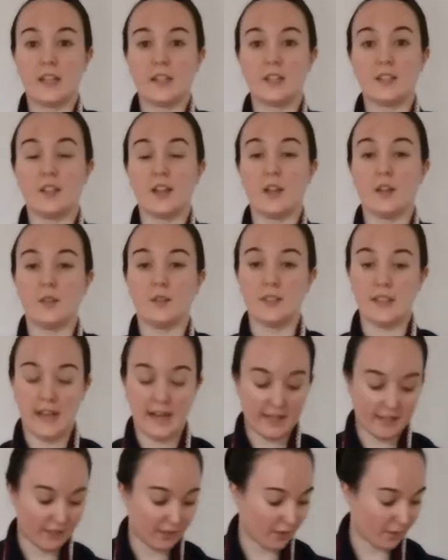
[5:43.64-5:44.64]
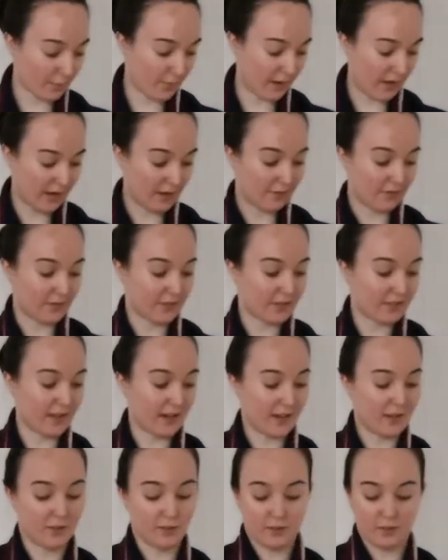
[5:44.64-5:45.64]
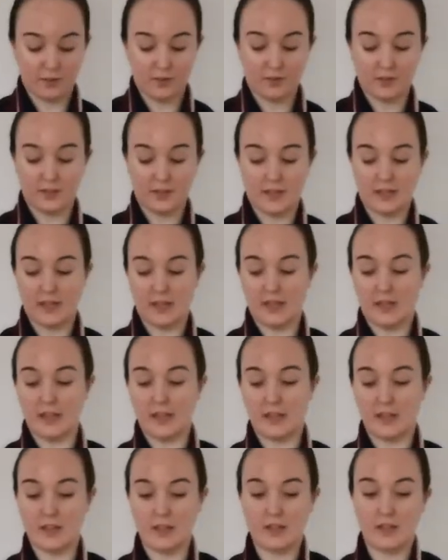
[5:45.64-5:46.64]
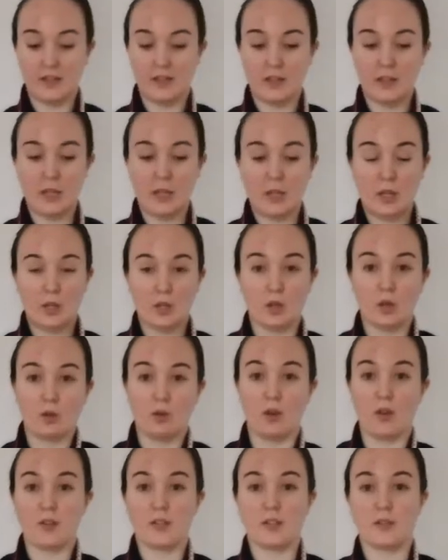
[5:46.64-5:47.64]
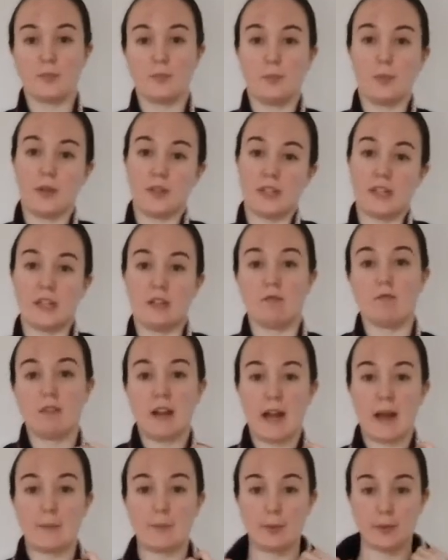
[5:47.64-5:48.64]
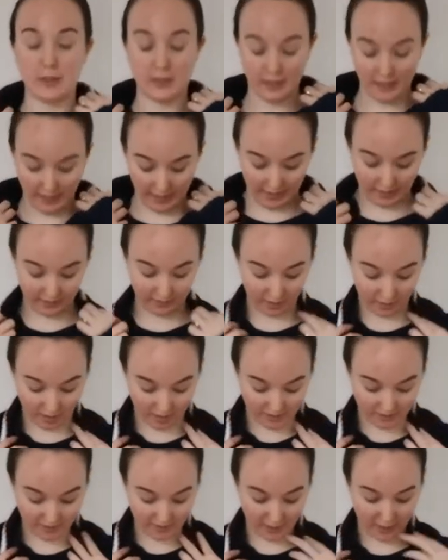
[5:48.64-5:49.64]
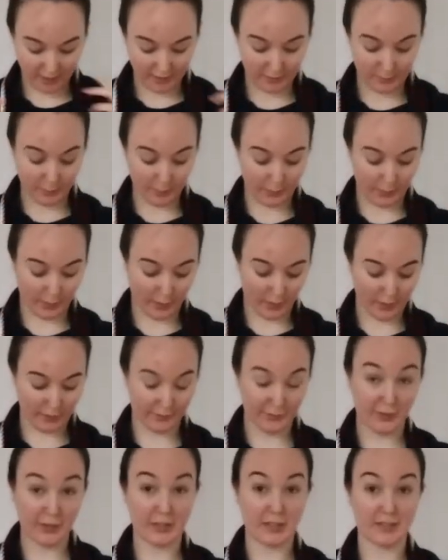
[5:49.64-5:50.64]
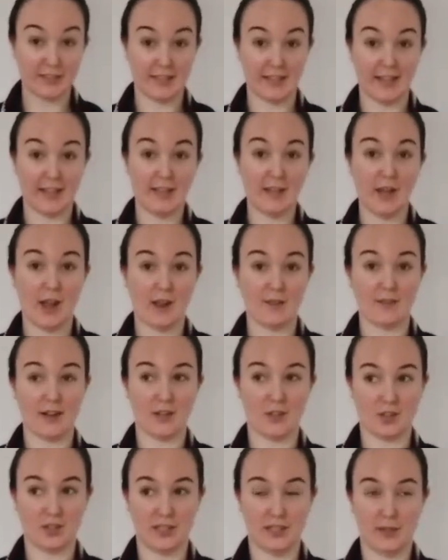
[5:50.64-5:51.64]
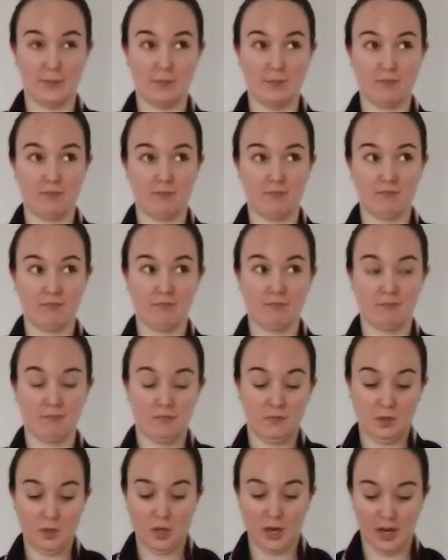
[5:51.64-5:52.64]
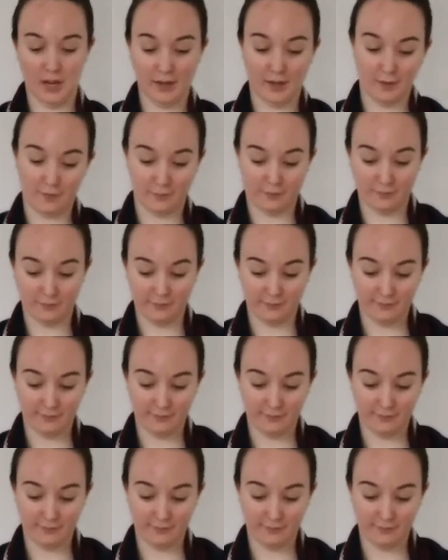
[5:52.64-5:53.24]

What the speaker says: So next up, I've styled the crossbody wrap cardigan, but if you can tell, I've actually kind of